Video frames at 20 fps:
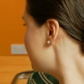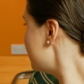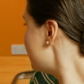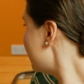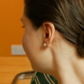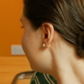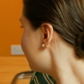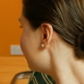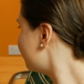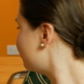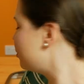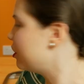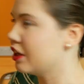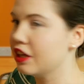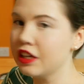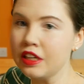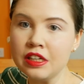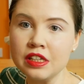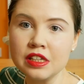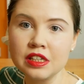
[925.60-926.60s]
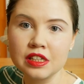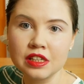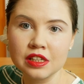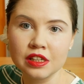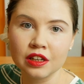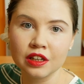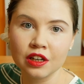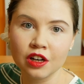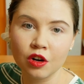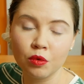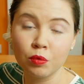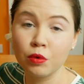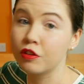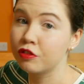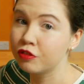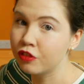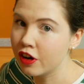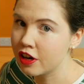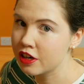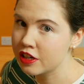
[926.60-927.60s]
None of these were
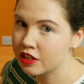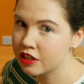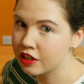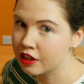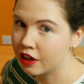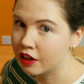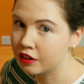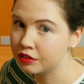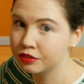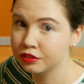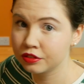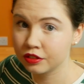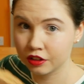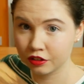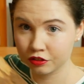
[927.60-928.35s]
fast enough